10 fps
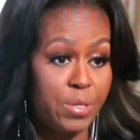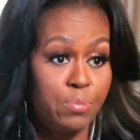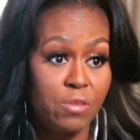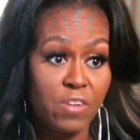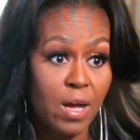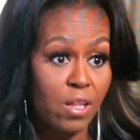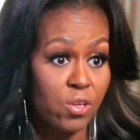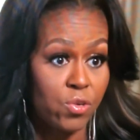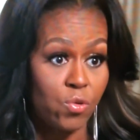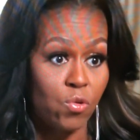people of
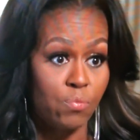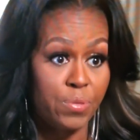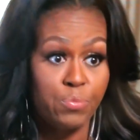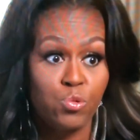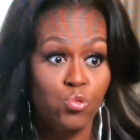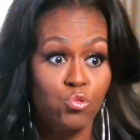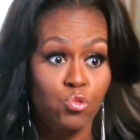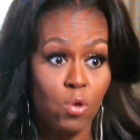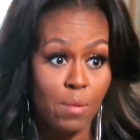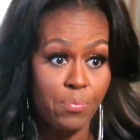color or people who
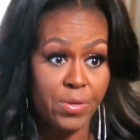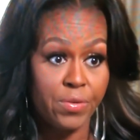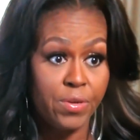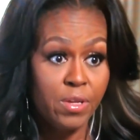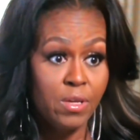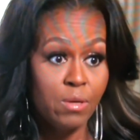grew up in